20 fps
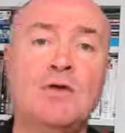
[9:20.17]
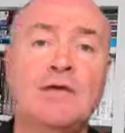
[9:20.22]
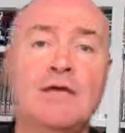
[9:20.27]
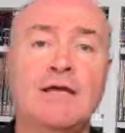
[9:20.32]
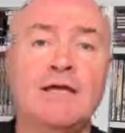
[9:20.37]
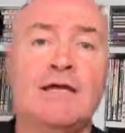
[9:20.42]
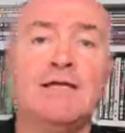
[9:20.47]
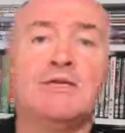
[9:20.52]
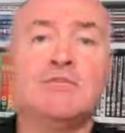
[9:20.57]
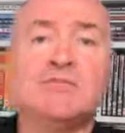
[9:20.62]

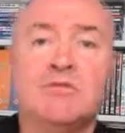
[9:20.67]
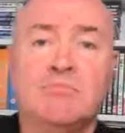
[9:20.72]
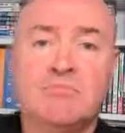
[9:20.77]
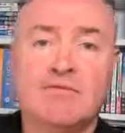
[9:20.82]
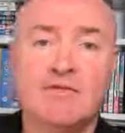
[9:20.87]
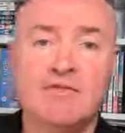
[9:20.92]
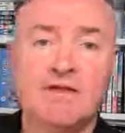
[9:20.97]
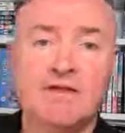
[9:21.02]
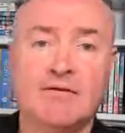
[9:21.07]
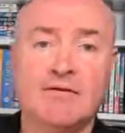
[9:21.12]
it's
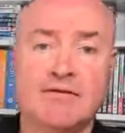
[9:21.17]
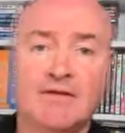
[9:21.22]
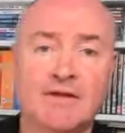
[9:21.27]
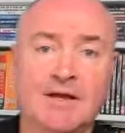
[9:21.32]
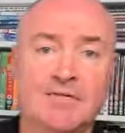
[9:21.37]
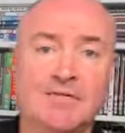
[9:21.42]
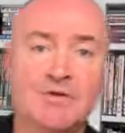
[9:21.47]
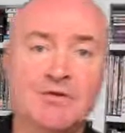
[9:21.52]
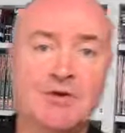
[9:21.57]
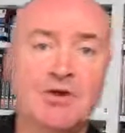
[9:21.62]
something
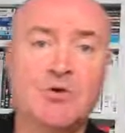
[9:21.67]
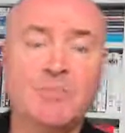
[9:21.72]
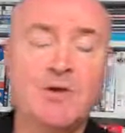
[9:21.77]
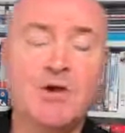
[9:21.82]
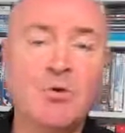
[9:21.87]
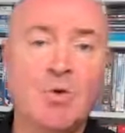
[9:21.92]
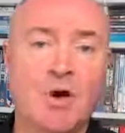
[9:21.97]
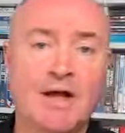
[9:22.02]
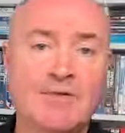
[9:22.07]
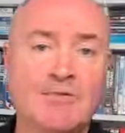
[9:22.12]
that could be
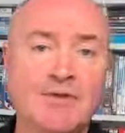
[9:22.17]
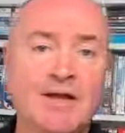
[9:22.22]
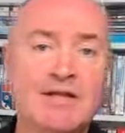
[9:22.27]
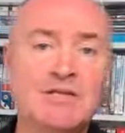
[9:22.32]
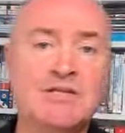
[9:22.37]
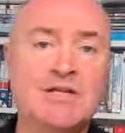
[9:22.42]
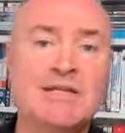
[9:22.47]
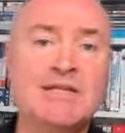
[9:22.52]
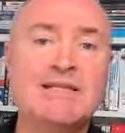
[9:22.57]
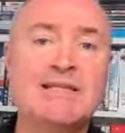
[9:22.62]
quite
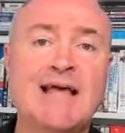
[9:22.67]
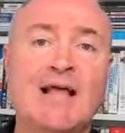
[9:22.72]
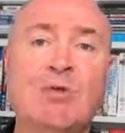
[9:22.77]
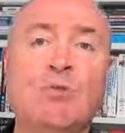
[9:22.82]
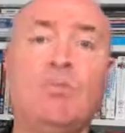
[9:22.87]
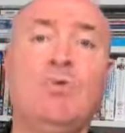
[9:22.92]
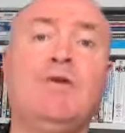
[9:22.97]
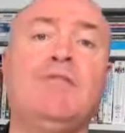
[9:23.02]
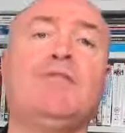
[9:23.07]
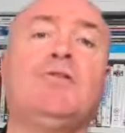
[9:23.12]
easily dealt
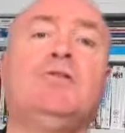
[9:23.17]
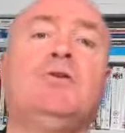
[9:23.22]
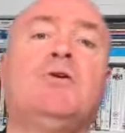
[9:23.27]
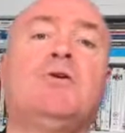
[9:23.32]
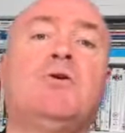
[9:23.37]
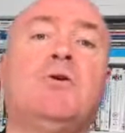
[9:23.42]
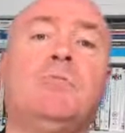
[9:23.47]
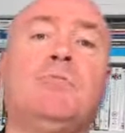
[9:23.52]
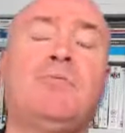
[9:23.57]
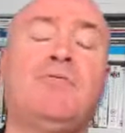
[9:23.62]
with, and you
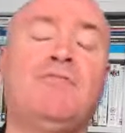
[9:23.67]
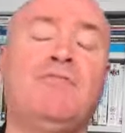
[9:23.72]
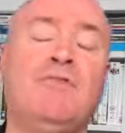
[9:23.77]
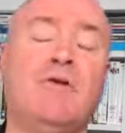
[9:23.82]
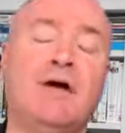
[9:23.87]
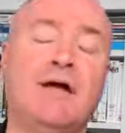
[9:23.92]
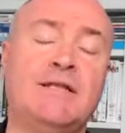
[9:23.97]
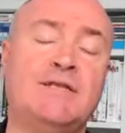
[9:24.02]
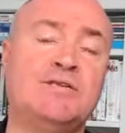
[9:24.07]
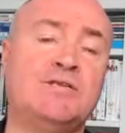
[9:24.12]
can
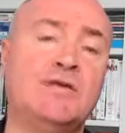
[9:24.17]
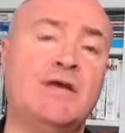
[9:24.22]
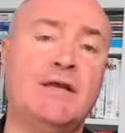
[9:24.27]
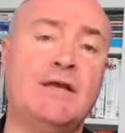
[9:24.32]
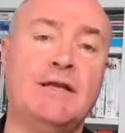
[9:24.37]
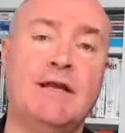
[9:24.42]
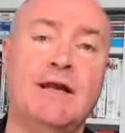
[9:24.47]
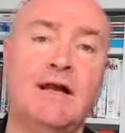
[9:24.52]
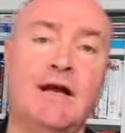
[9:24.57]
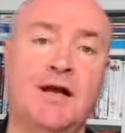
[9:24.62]
provide, say,
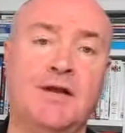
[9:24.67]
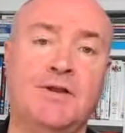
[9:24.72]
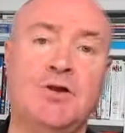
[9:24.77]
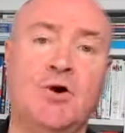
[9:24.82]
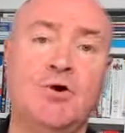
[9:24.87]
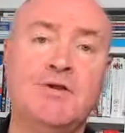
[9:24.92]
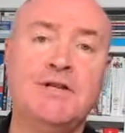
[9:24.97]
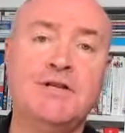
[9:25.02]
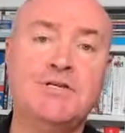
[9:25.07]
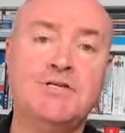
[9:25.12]
a
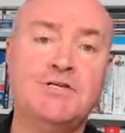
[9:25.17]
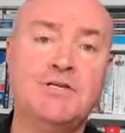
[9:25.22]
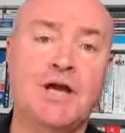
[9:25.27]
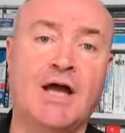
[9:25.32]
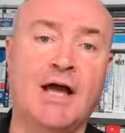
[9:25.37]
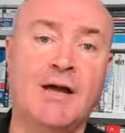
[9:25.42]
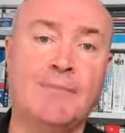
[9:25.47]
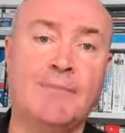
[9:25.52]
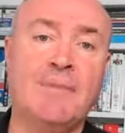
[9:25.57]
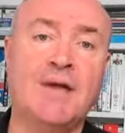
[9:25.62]
knowledge
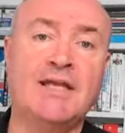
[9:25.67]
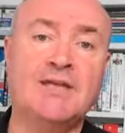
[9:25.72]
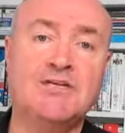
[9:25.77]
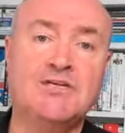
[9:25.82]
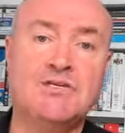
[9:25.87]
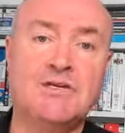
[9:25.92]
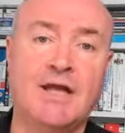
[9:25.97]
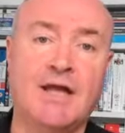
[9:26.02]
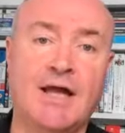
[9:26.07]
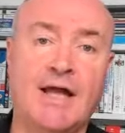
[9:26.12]

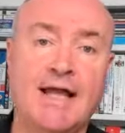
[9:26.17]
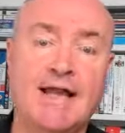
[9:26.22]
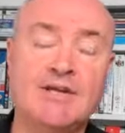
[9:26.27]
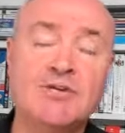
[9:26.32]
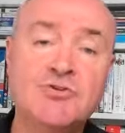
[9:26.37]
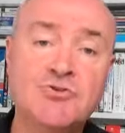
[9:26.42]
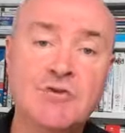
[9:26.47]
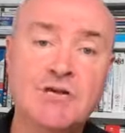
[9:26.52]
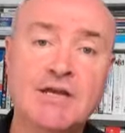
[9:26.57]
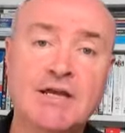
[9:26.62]
base
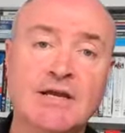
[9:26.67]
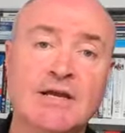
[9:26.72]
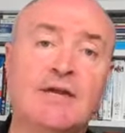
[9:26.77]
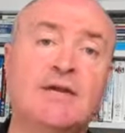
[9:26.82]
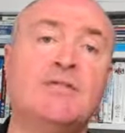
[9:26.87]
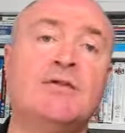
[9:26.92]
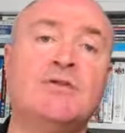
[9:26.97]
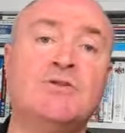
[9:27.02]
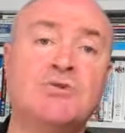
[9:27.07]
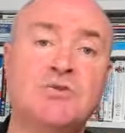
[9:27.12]
entry,
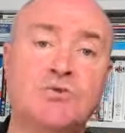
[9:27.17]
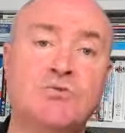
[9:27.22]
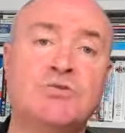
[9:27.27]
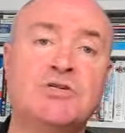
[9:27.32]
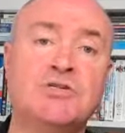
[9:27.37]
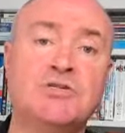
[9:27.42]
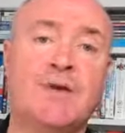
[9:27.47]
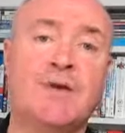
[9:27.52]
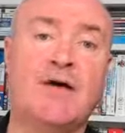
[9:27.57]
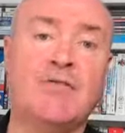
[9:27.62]

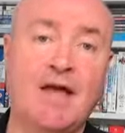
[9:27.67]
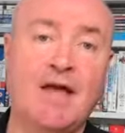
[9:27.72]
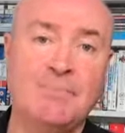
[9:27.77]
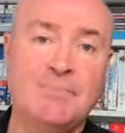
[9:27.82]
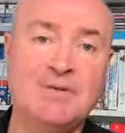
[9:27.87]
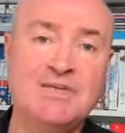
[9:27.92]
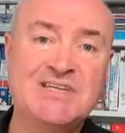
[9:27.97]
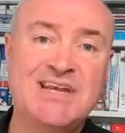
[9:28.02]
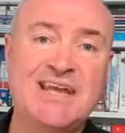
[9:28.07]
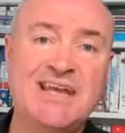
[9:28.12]
talks about that
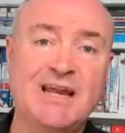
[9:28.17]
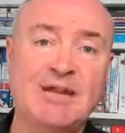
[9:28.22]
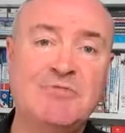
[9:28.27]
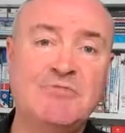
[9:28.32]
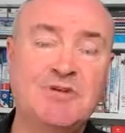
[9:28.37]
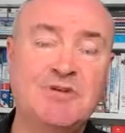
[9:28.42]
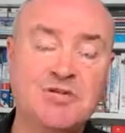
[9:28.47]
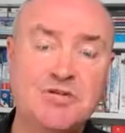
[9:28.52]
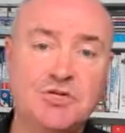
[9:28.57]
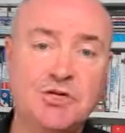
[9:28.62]
particular
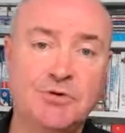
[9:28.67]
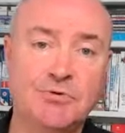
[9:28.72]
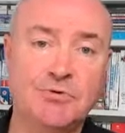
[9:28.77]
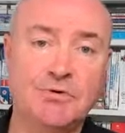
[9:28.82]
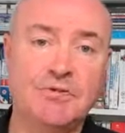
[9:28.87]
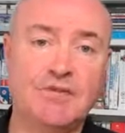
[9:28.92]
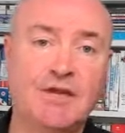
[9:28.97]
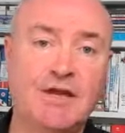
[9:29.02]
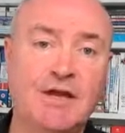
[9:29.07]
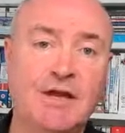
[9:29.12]
issue
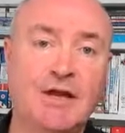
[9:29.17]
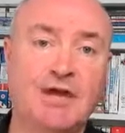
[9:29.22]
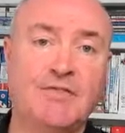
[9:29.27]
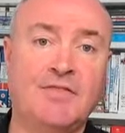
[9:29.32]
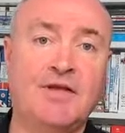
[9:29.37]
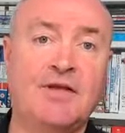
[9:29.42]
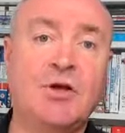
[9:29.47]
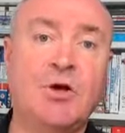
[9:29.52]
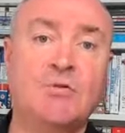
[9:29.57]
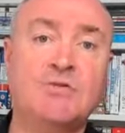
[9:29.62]
and
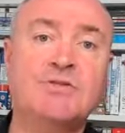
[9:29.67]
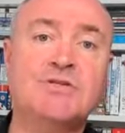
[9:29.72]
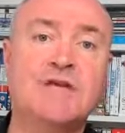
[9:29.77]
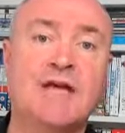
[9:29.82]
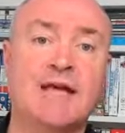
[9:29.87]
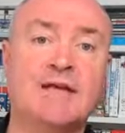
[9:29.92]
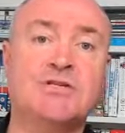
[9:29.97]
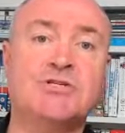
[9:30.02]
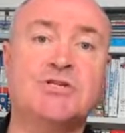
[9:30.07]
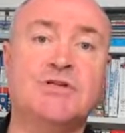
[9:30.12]

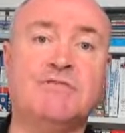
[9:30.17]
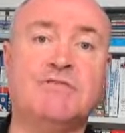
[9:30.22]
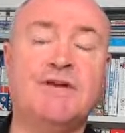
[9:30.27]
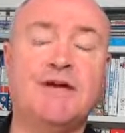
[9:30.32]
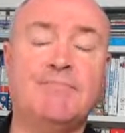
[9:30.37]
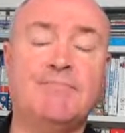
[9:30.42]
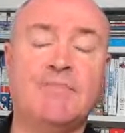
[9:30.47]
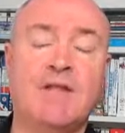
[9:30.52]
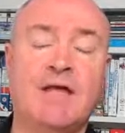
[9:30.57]
context of it.